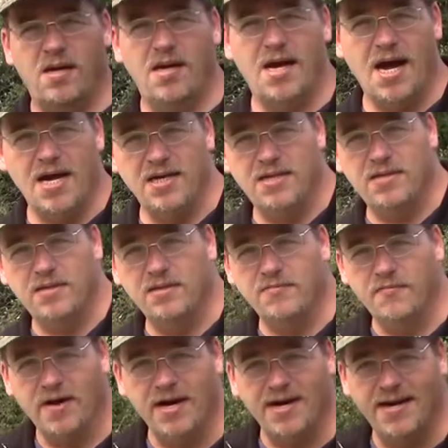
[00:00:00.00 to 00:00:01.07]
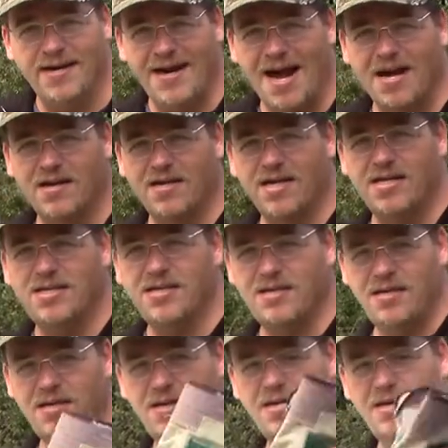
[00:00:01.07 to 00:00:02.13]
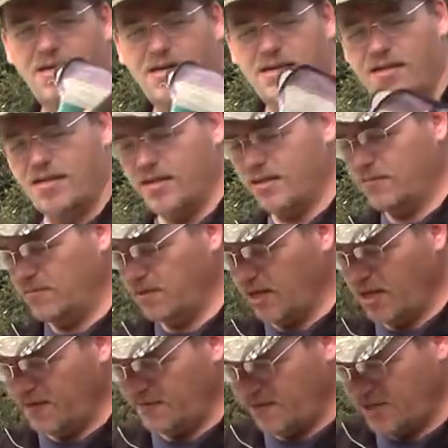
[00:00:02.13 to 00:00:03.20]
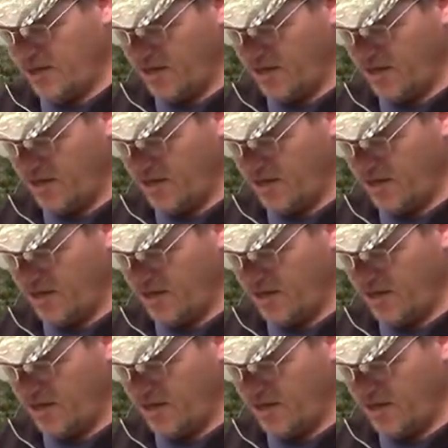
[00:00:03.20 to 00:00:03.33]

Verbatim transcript: you guys ready to tackle this get some gloves